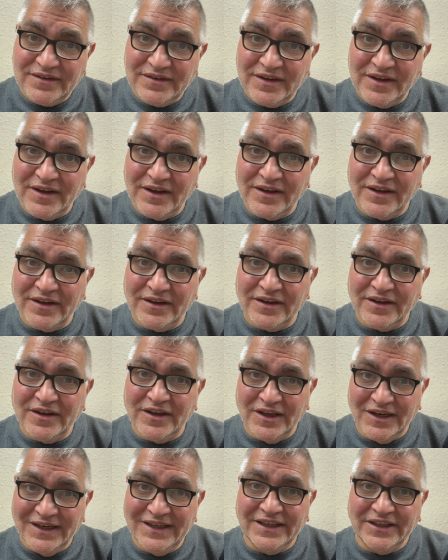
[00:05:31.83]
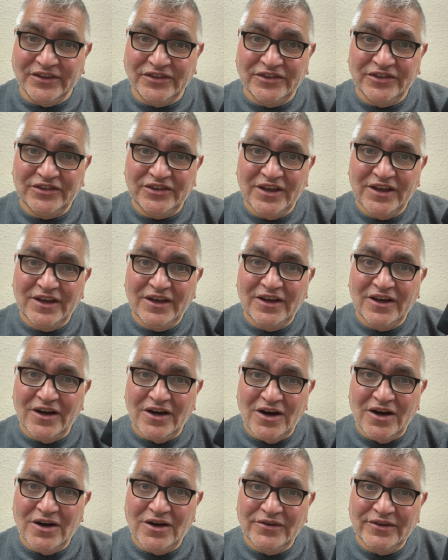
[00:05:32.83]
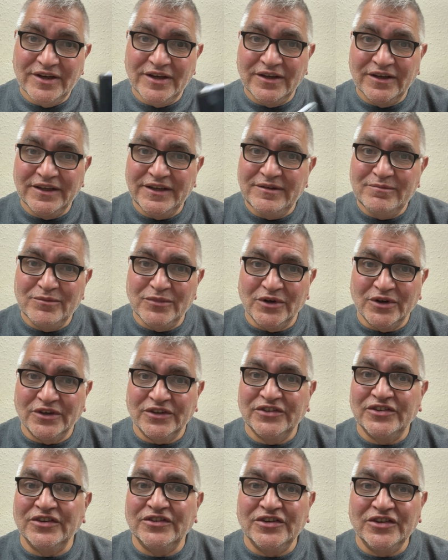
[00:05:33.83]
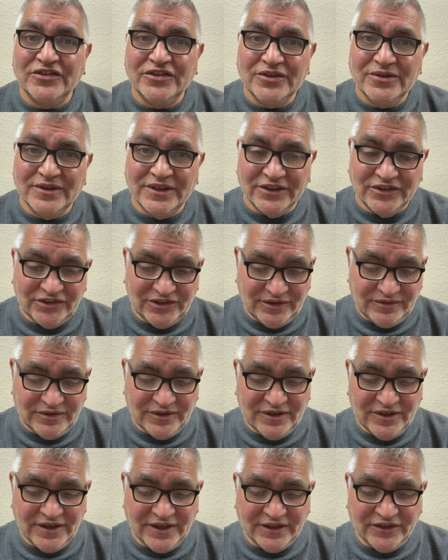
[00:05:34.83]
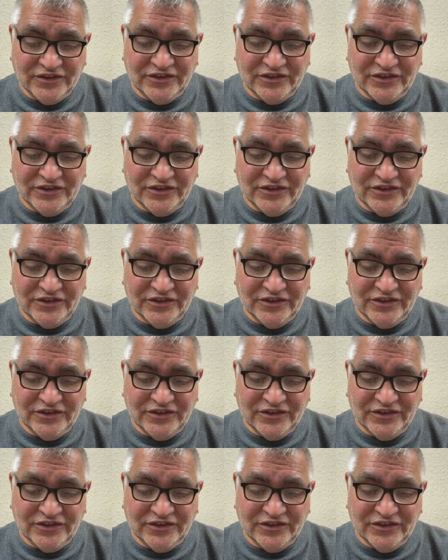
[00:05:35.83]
at least, are an inbox, a to-do list, if you like.